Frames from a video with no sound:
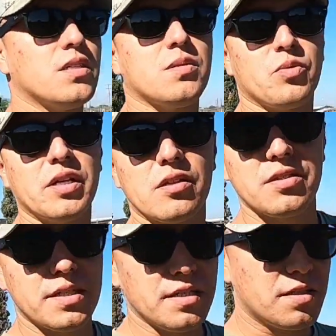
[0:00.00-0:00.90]
Sprinkler
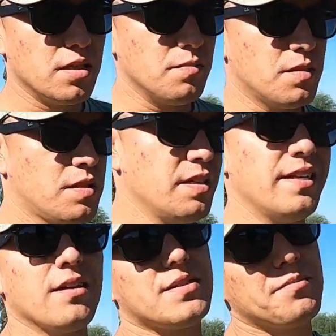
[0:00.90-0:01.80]
systems.
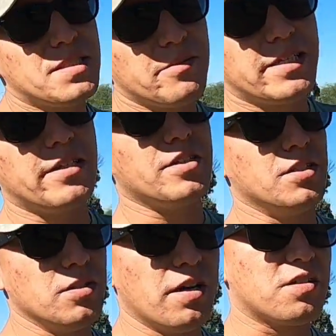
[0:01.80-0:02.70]
Now some cemeteries
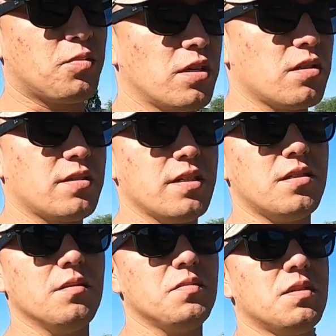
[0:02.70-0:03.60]
do have sprinkler
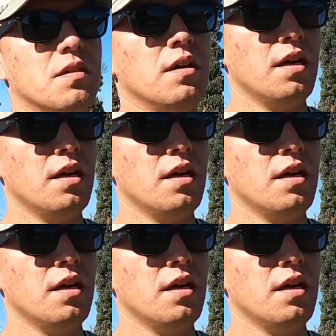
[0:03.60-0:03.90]
systems,